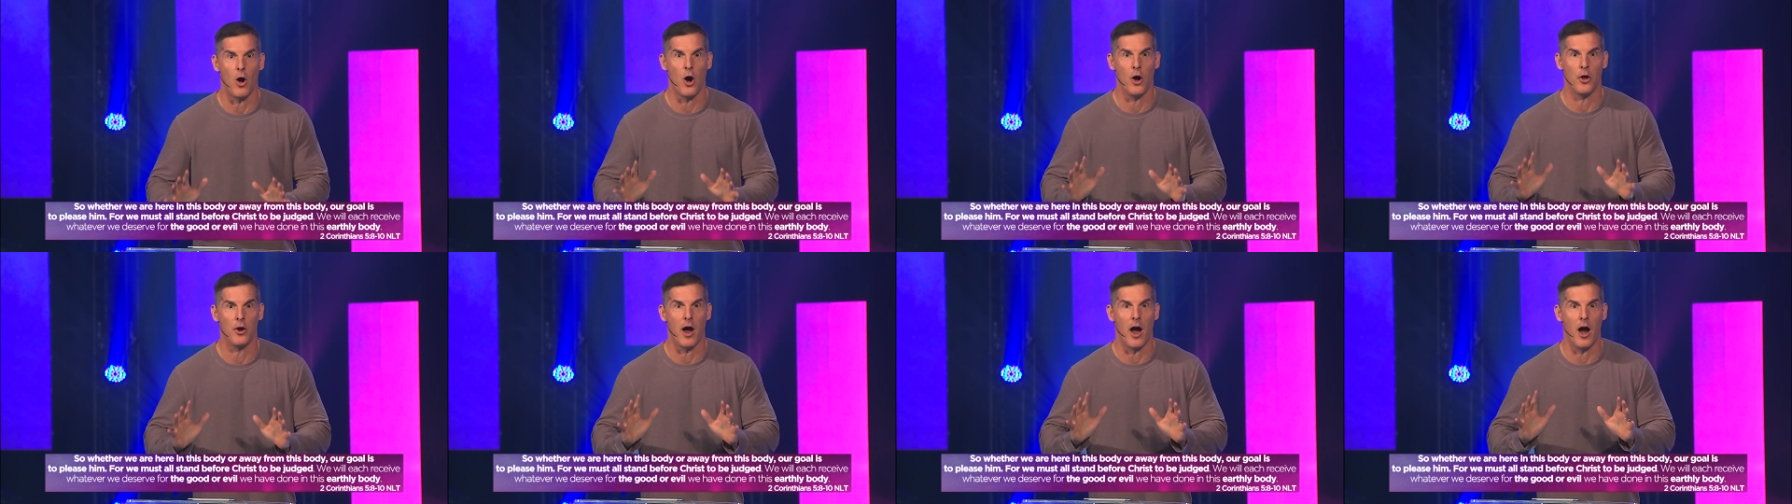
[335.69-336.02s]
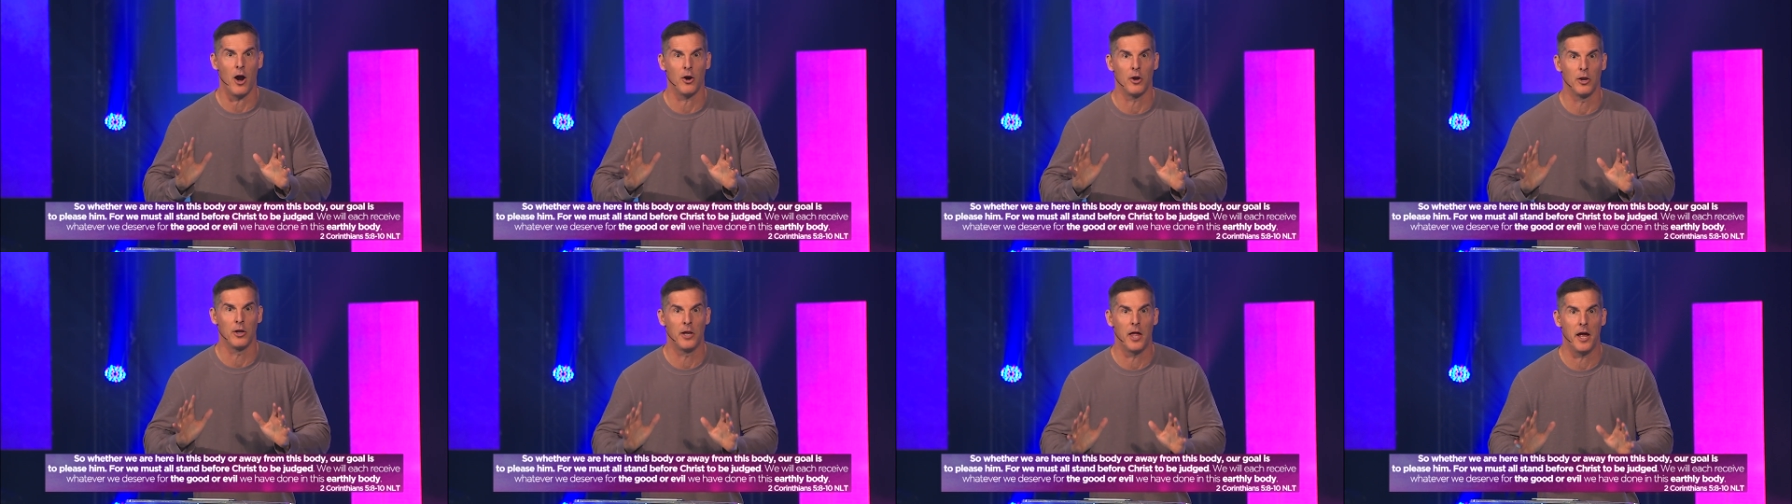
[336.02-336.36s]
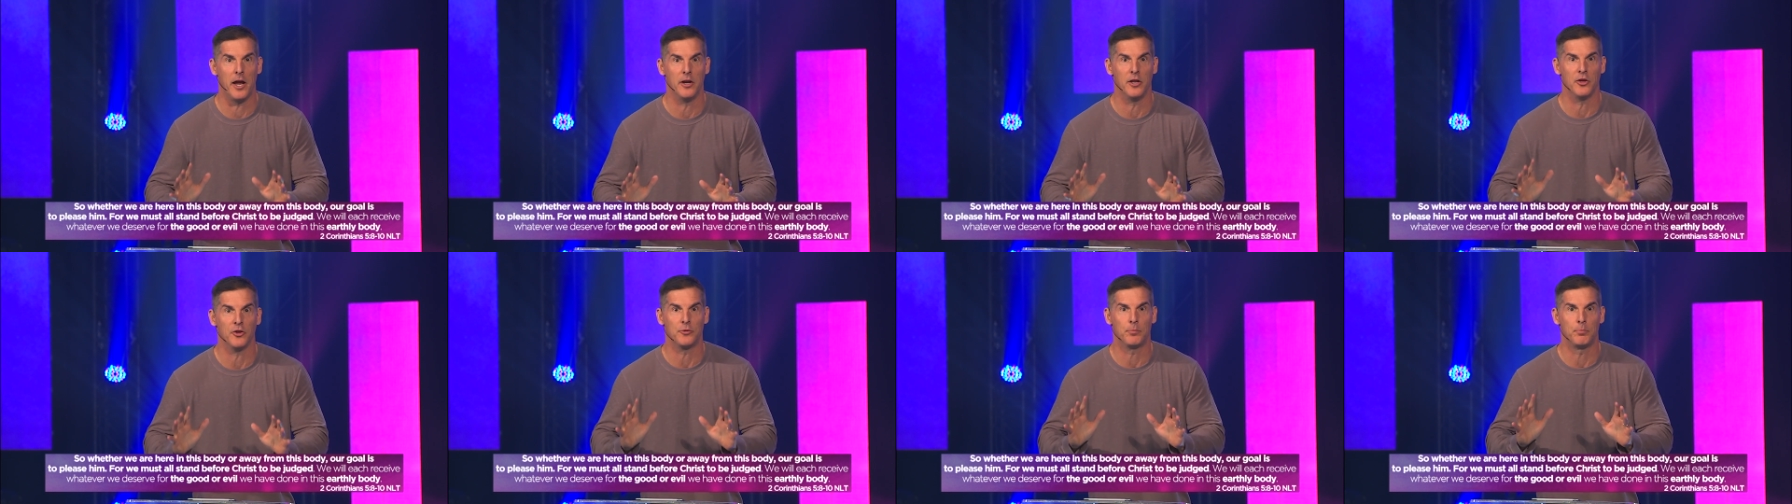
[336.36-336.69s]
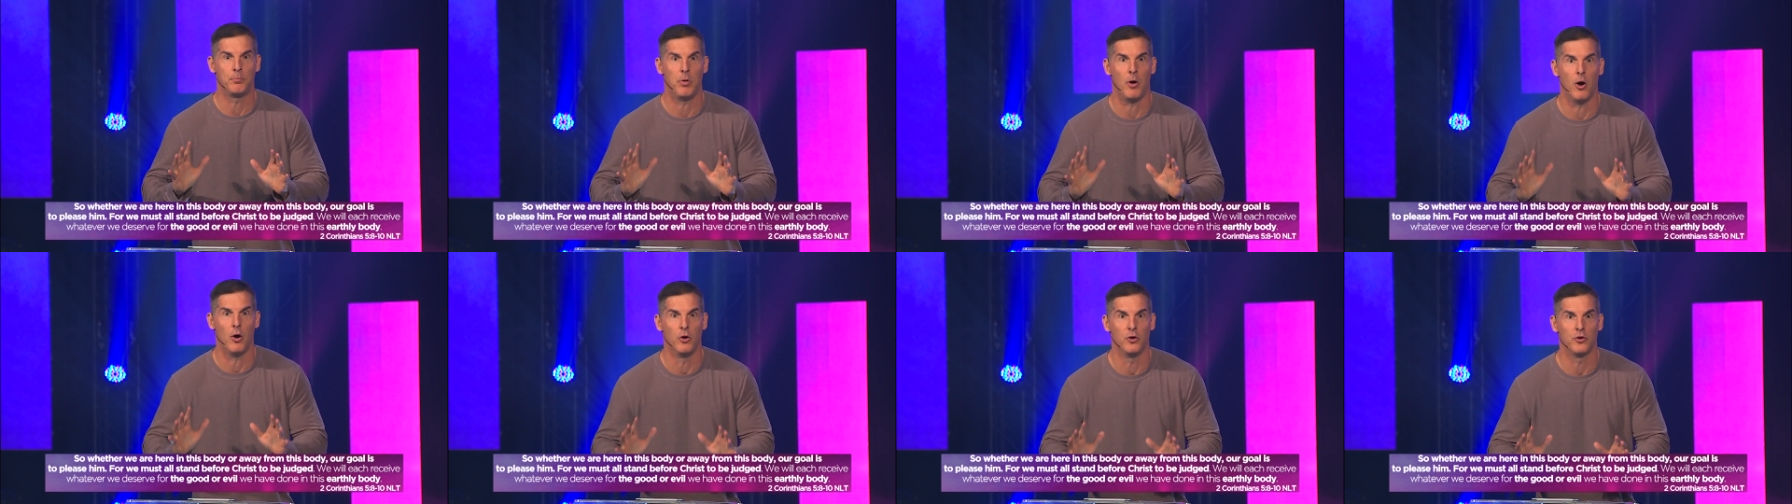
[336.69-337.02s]
on our
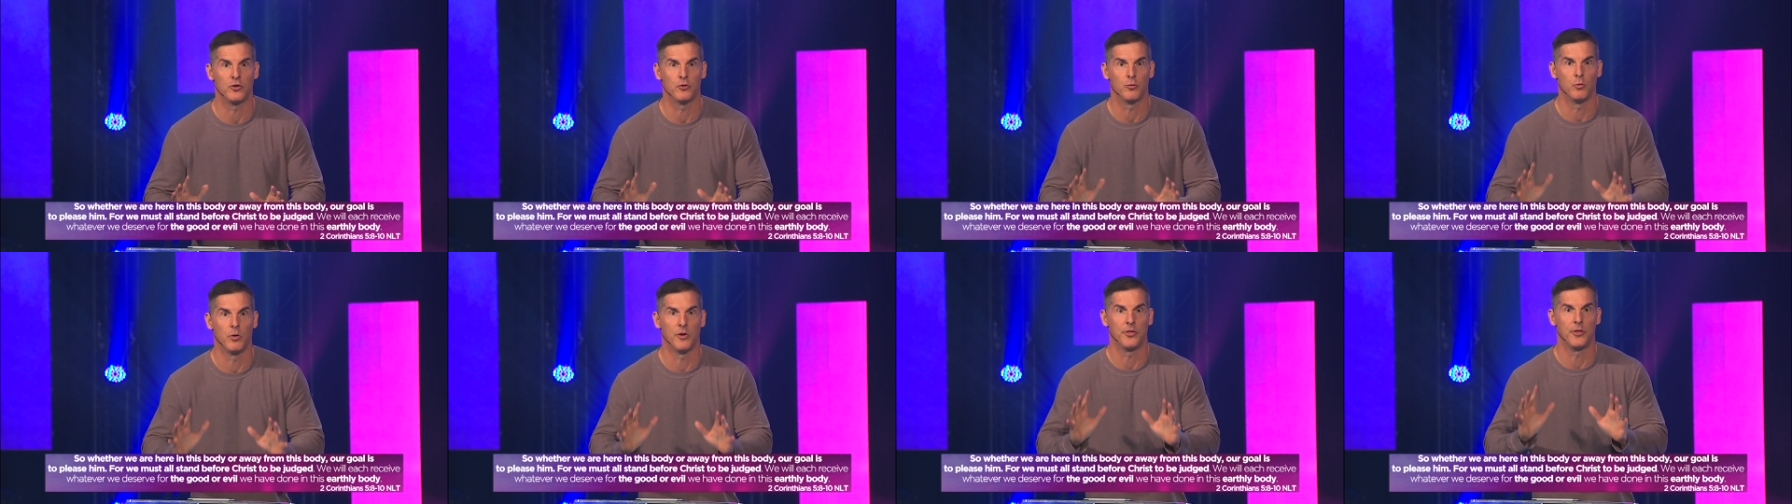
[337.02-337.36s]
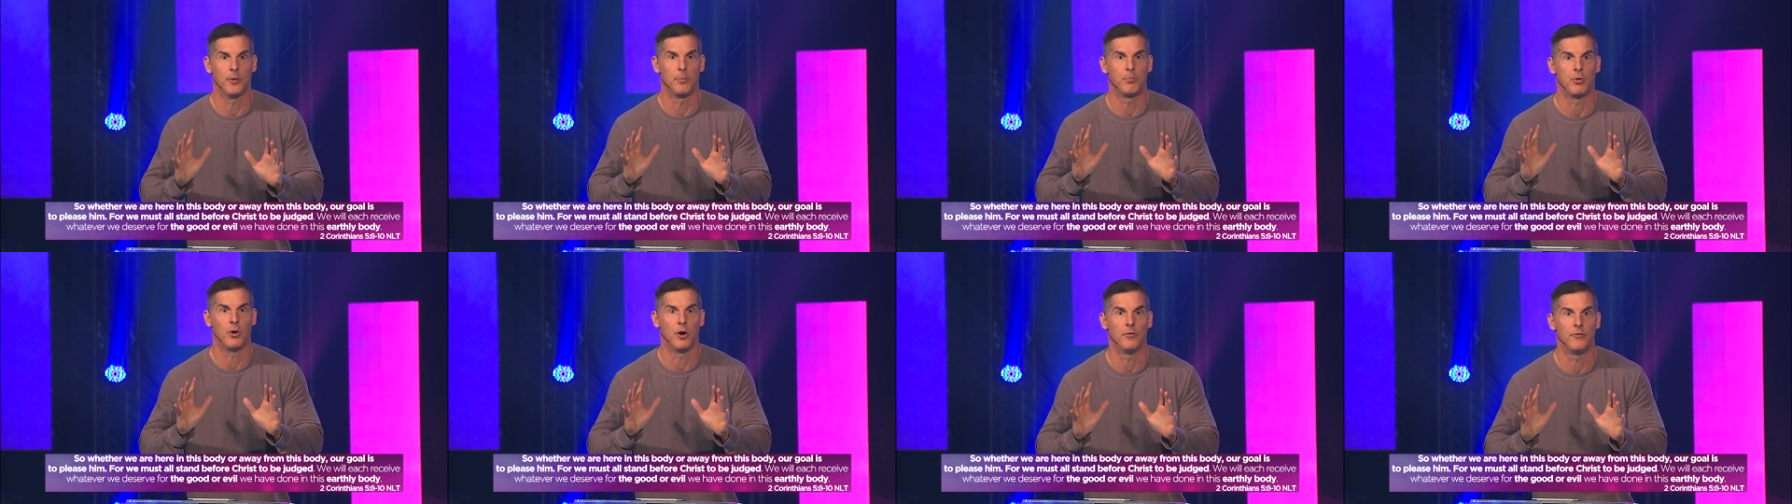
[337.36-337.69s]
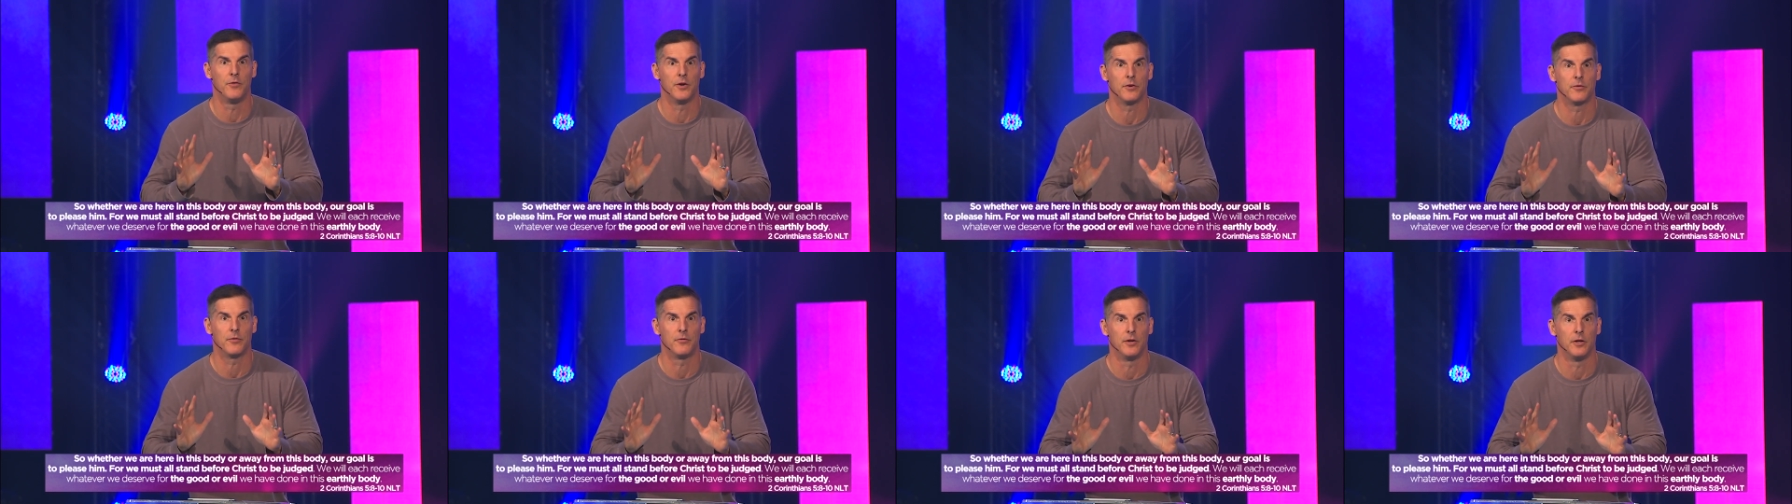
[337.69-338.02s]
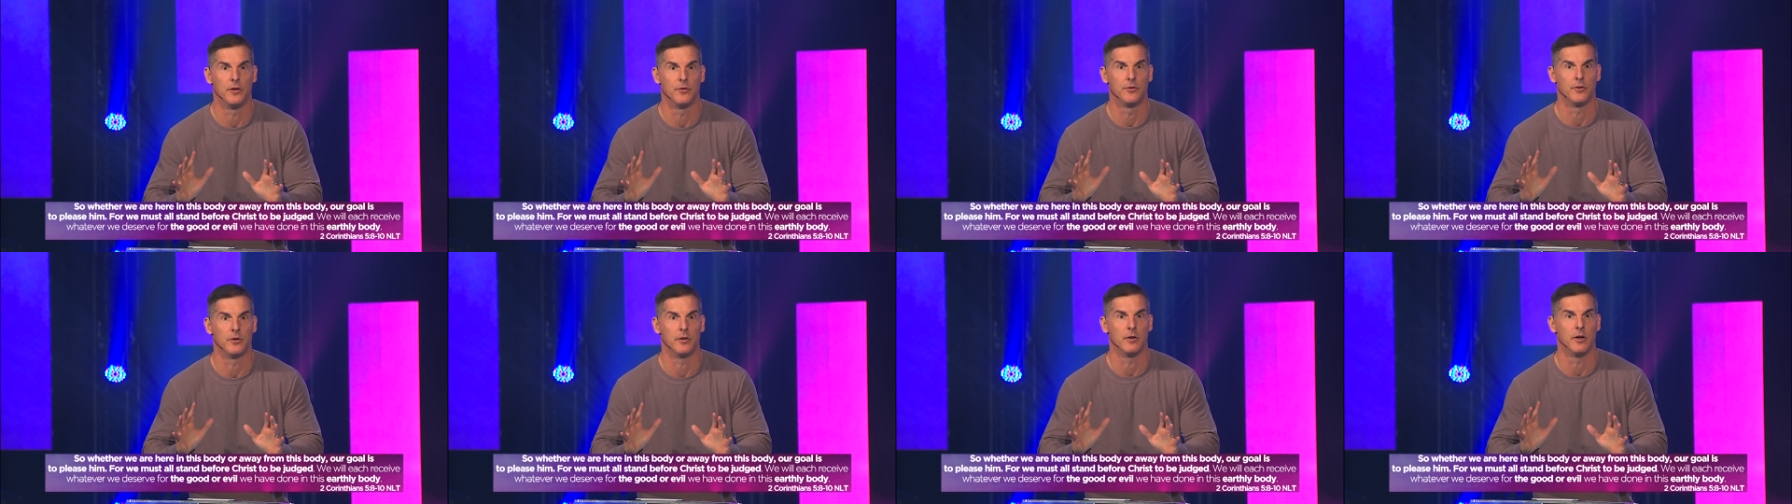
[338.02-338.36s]
latest post with the perfect
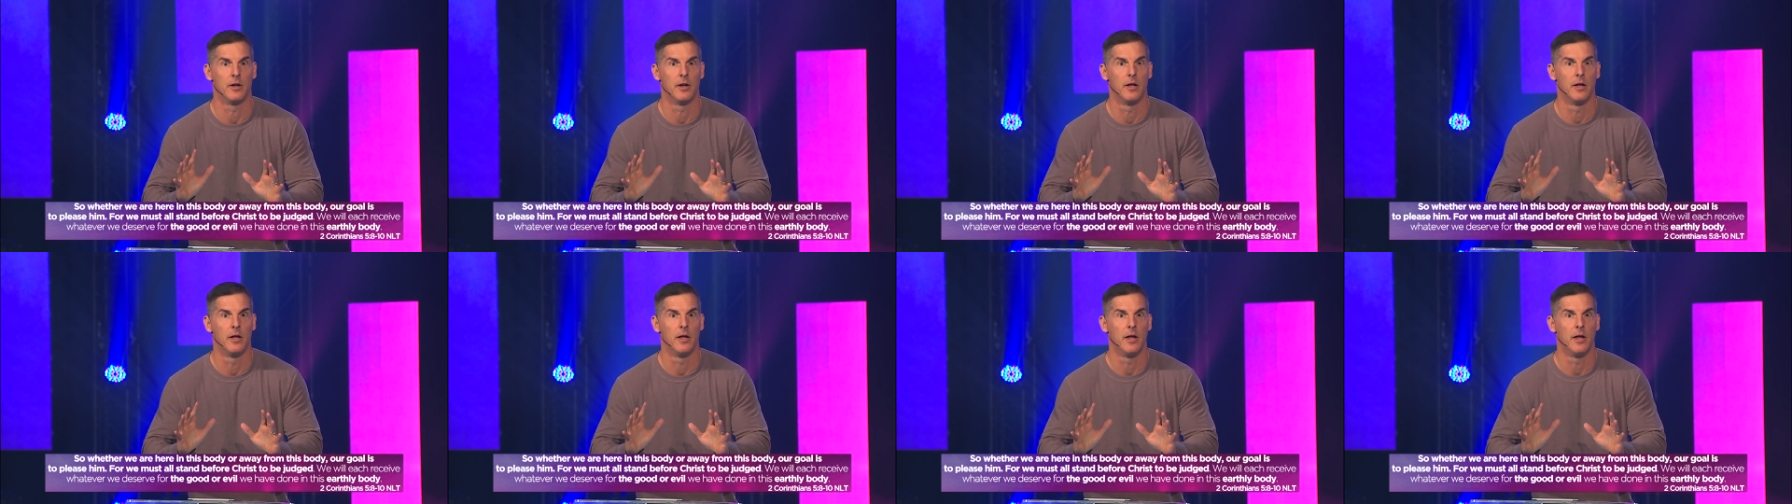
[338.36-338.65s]
filter